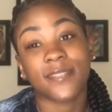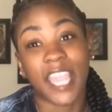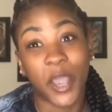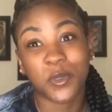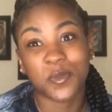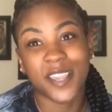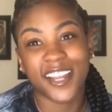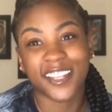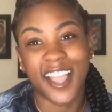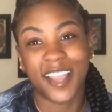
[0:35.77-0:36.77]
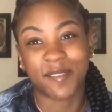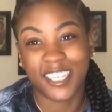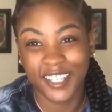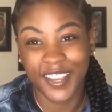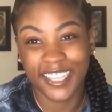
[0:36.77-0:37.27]
It helps me out a lot.
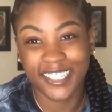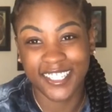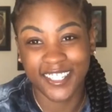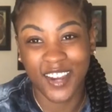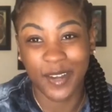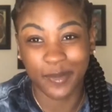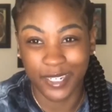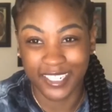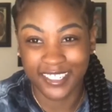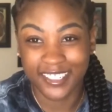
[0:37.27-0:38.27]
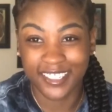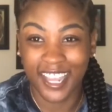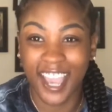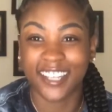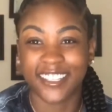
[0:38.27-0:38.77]
Make sure you hit the subscribe button.
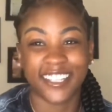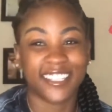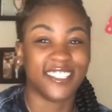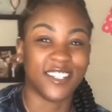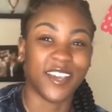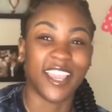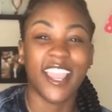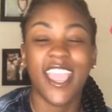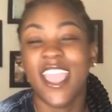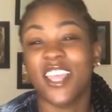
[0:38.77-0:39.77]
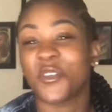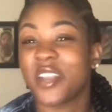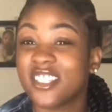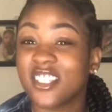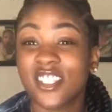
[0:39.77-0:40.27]
Yeah, let's do it.
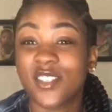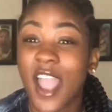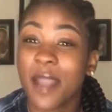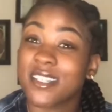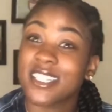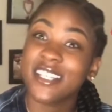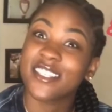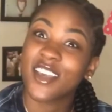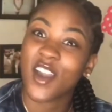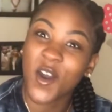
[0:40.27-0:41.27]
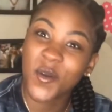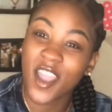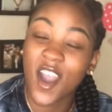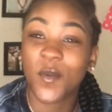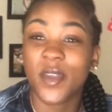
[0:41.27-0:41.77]
300 subscribers. Let's go,
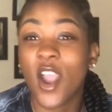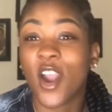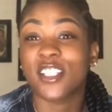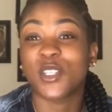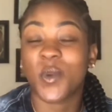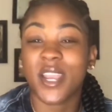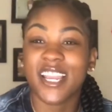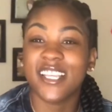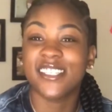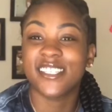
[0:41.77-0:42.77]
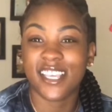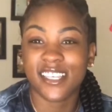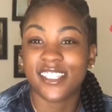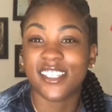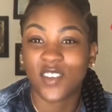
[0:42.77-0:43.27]
y'all. We are
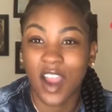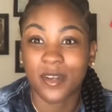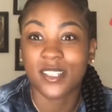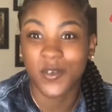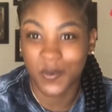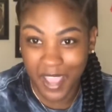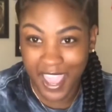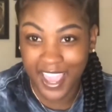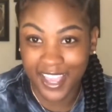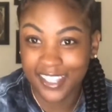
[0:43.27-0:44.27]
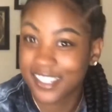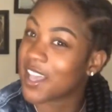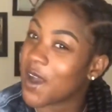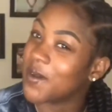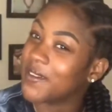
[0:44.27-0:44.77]
26 subscribers away.
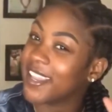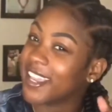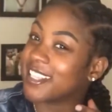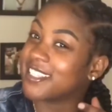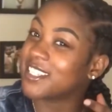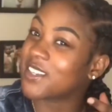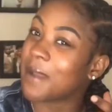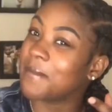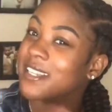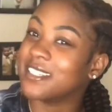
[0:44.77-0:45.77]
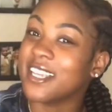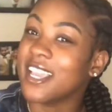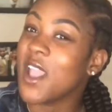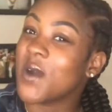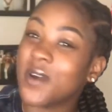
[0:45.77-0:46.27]
So hit that subscribe button.
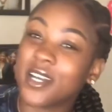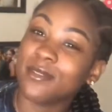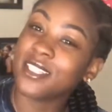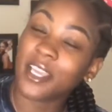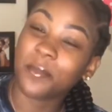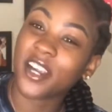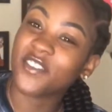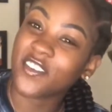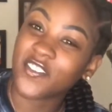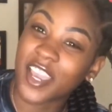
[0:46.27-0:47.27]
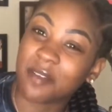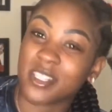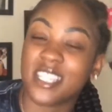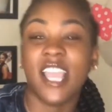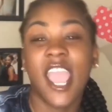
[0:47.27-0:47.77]
Welcome to the Imperfect
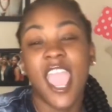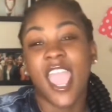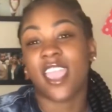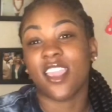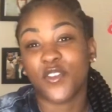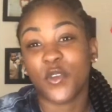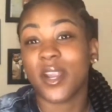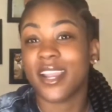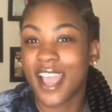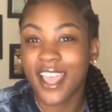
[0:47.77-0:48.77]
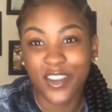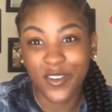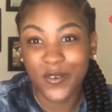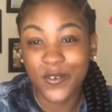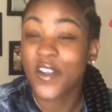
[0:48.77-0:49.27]
family. If you are not
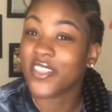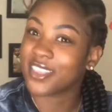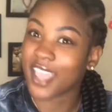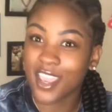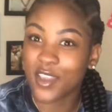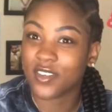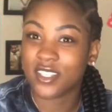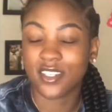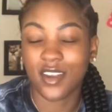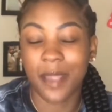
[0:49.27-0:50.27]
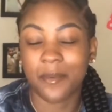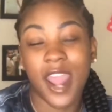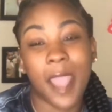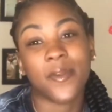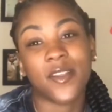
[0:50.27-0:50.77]
new, thank you for
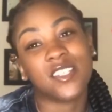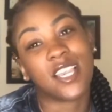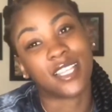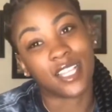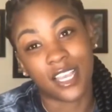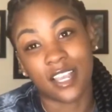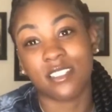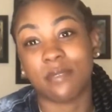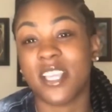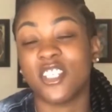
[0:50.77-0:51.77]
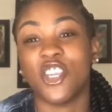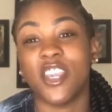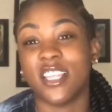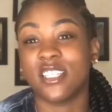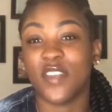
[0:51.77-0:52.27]
subscribing. I appreciate the love. Just make sure you
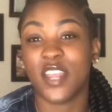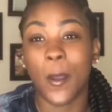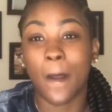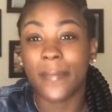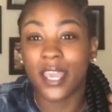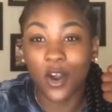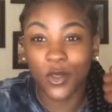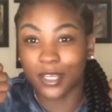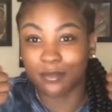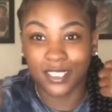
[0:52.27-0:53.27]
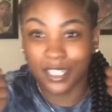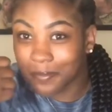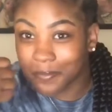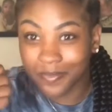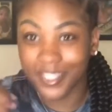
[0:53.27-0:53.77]
give this video a big old thumbs
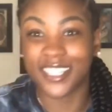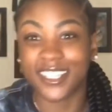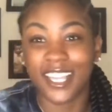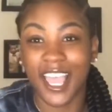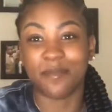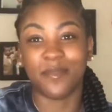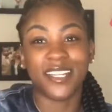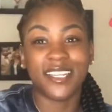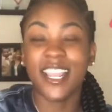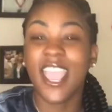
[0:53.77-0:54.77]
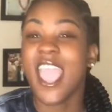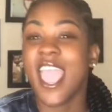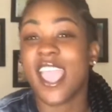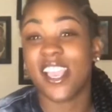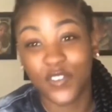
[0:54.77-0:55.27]
up. Hit the like button.
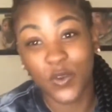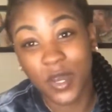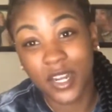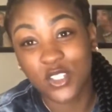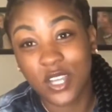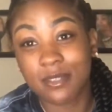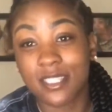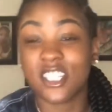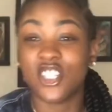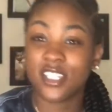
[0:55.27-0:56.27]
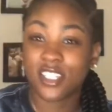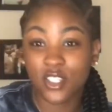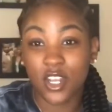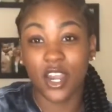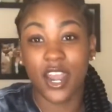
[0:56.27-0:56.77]
If you want to drop some
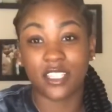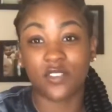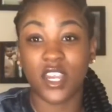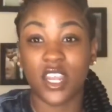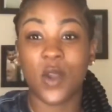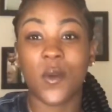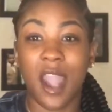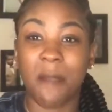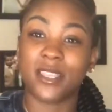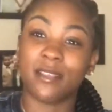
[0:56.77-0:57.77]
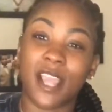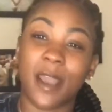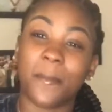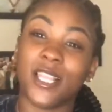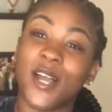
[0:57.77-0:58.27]
suggestions on the next video, comment them
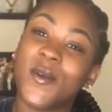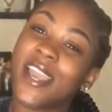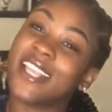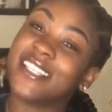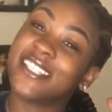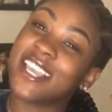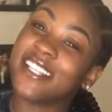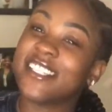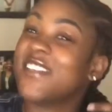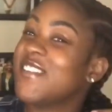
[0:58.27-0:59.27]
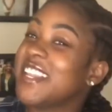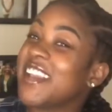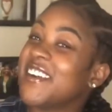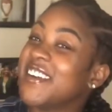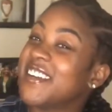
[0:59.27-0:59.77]
down below, and let's get into the
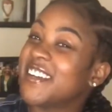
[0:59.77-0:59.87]
video.